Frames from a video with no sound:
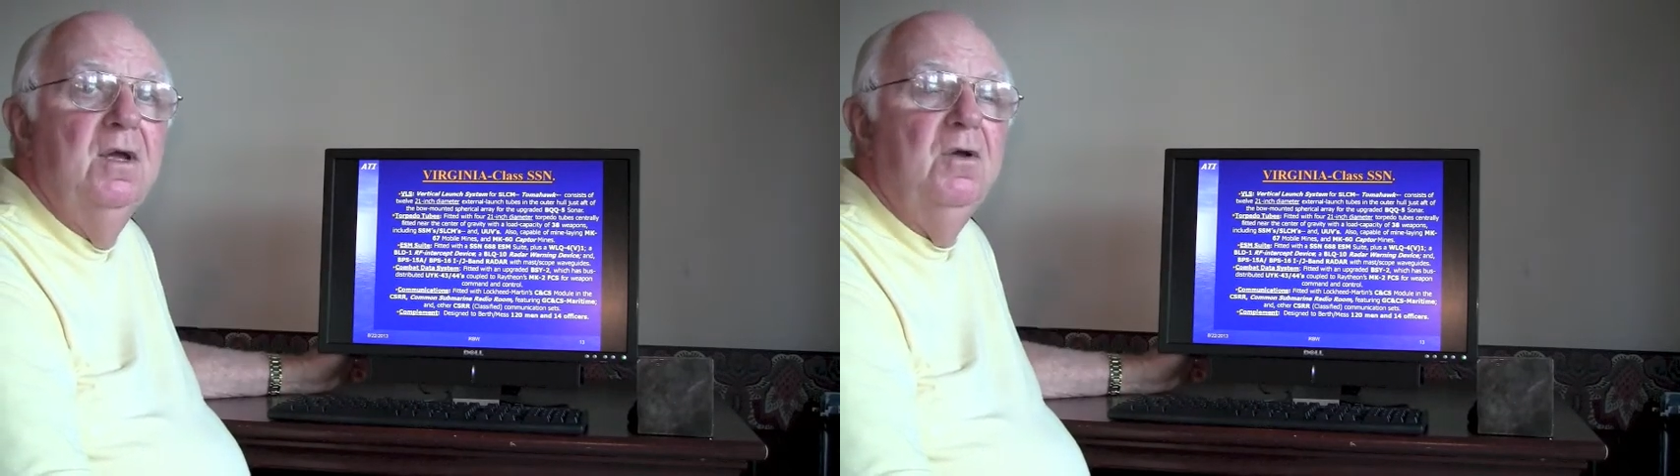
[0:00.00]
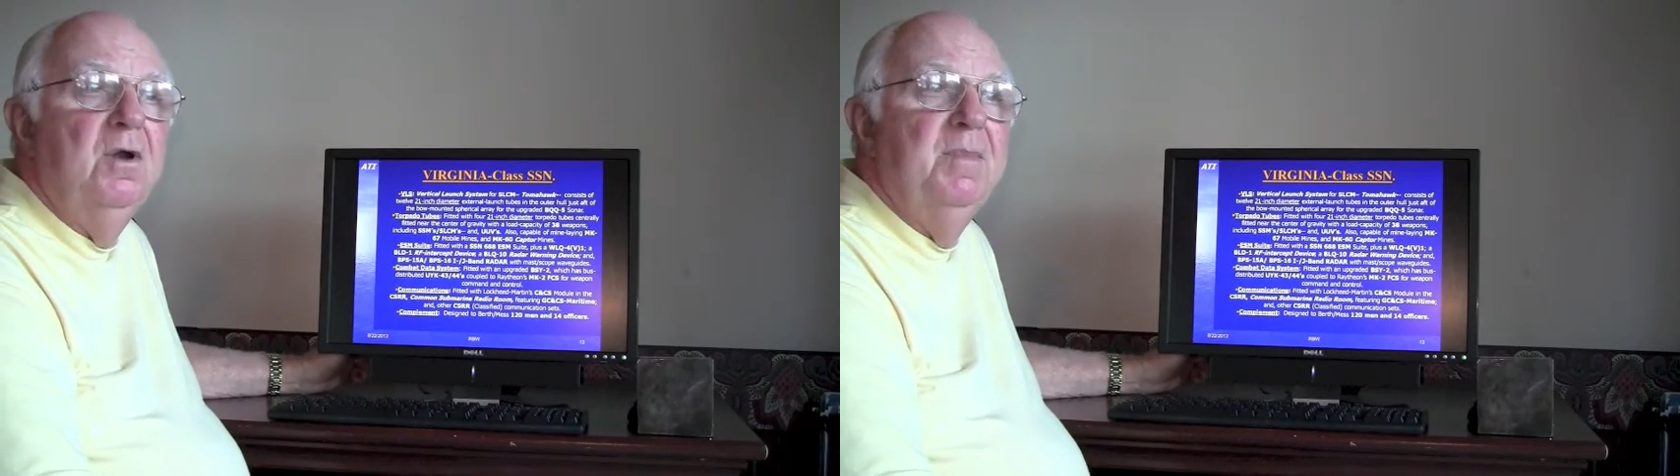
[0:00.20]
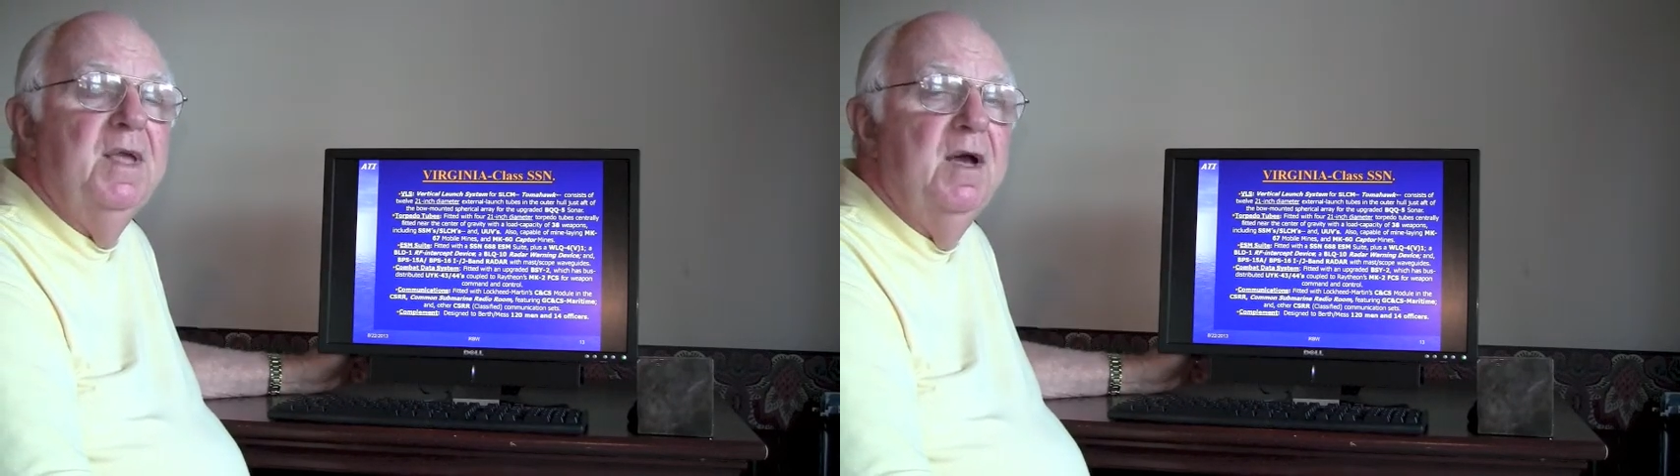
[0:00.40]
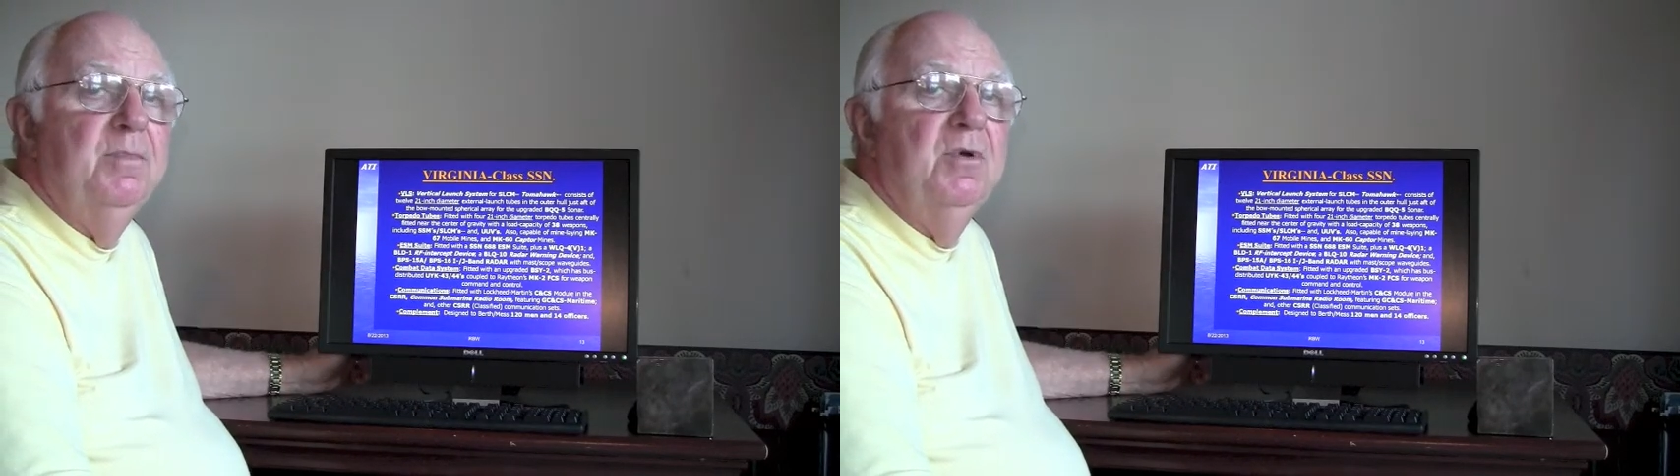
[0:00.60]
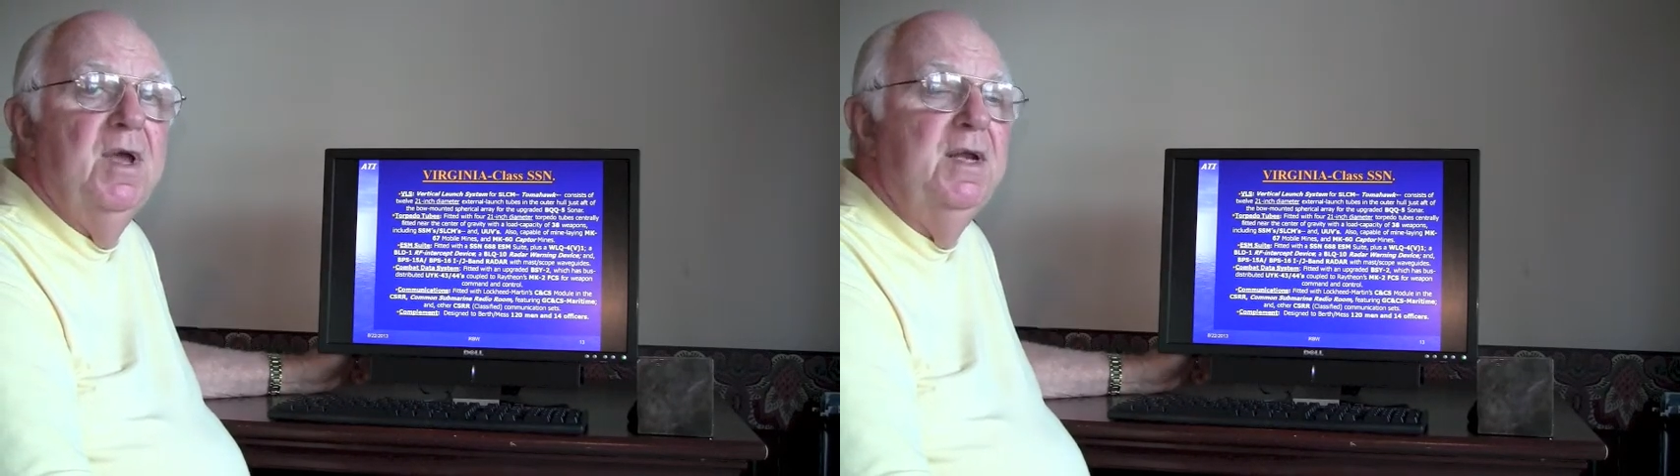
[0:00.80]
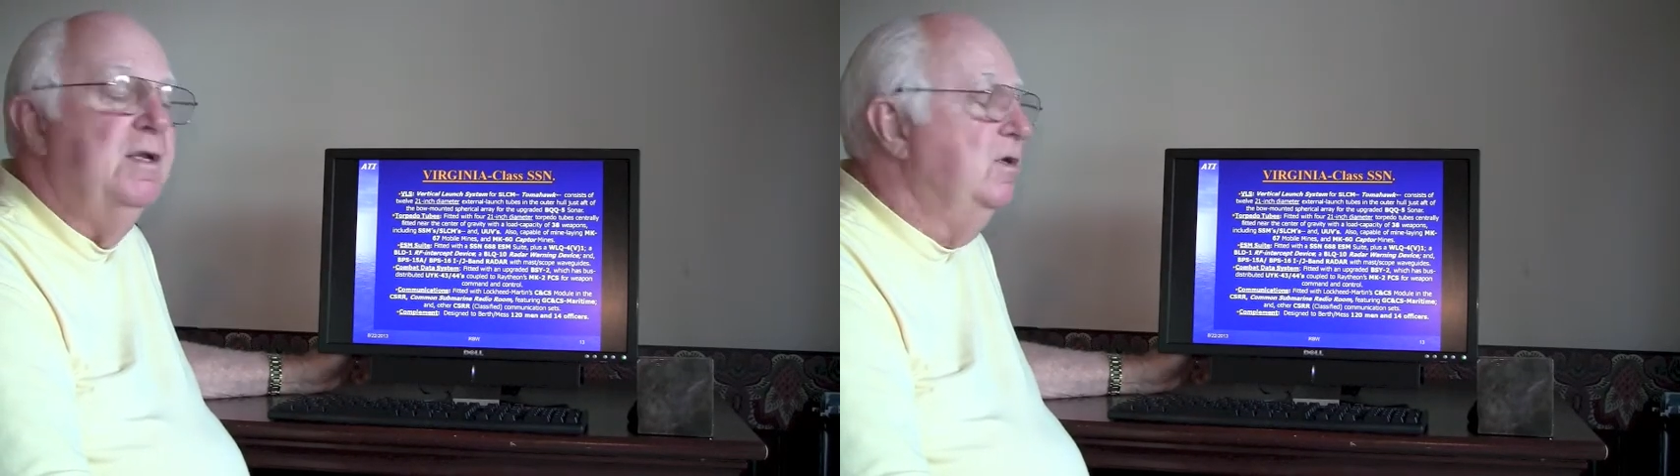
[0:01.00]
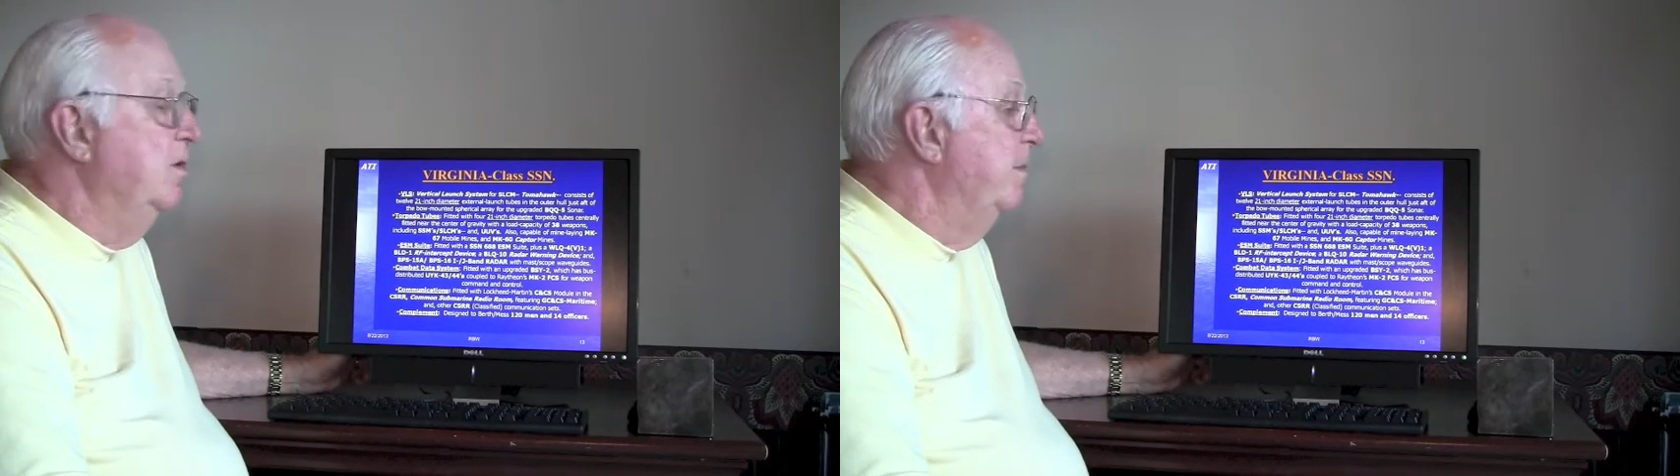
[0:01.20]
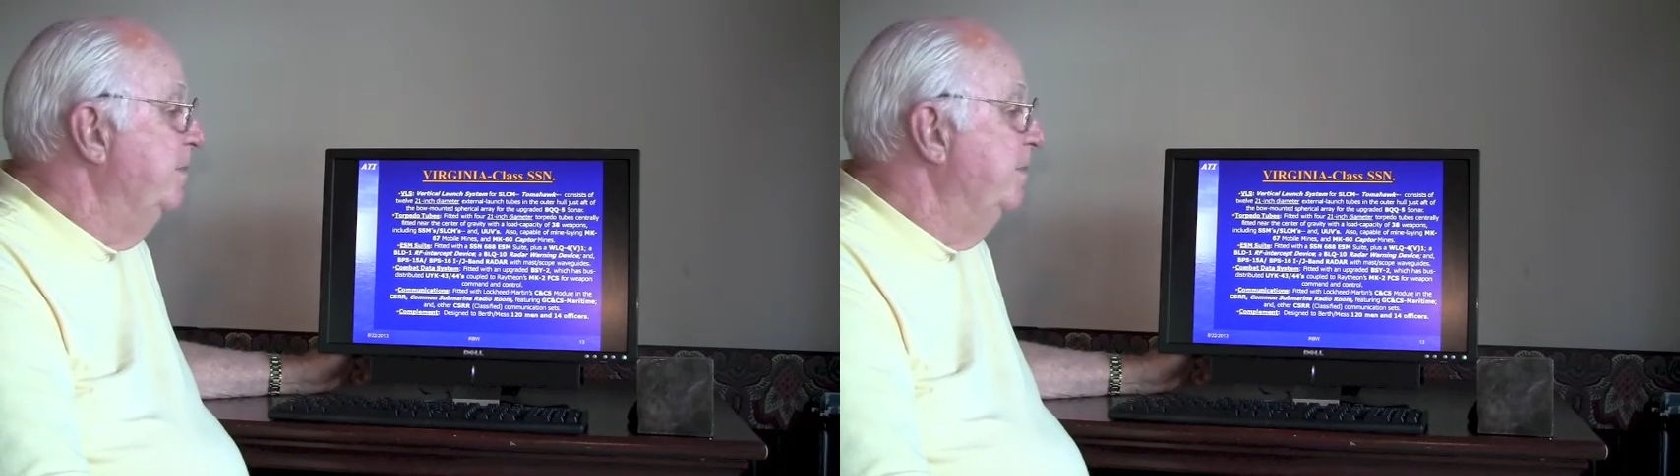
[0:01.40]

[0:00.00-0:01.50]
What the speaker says: going to be upgraded to the